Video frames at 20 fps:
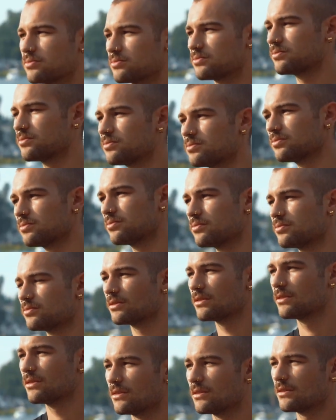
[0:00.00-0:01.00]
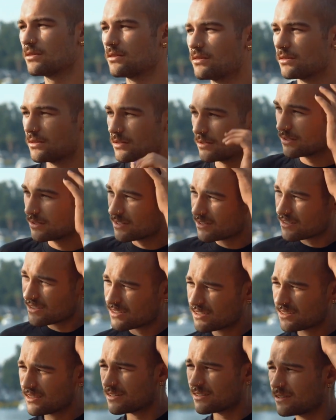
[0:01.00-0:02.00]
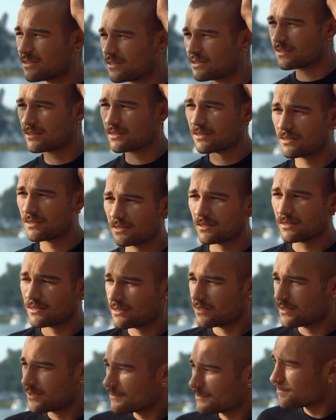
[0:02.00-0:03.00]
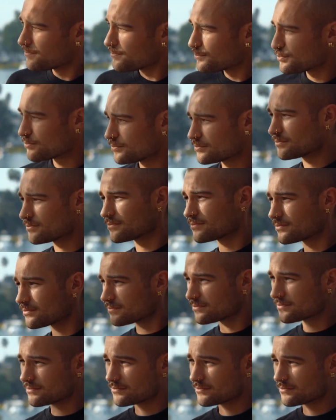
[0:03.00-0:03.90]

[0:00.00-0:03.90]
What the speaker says: normal to feel anxious or uncertain when you're making this transition.